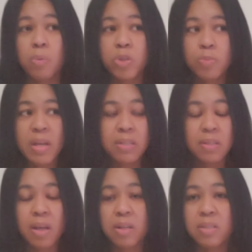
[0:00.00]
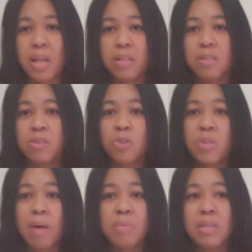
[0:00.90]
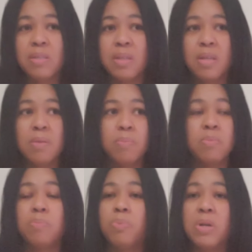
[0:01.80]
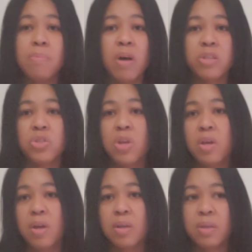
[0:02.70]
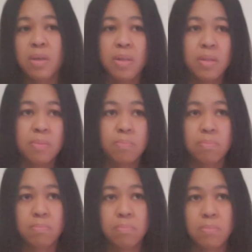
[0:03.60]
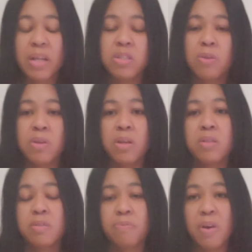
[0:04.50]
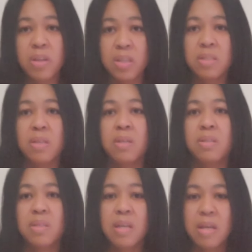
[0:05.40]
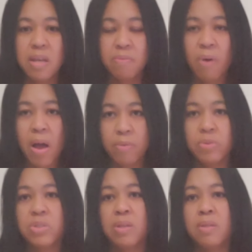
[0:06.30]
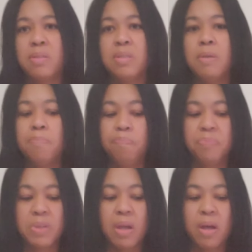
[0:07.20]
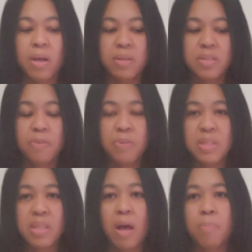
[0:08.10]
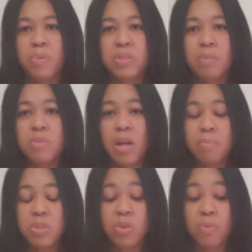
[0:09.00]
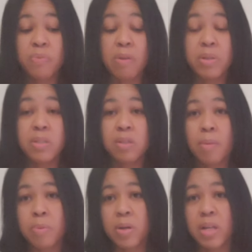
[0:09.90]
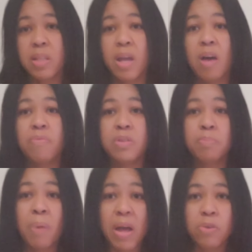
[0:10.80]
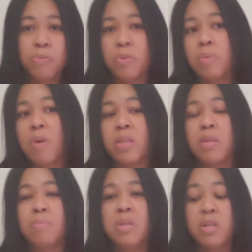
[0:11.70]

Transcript: which makes a lot of sense. So that means it can pretty much kill bacteria, funguses, viruses, stuff like that, but sometimes they're very stubborn and they have this biofilm on them.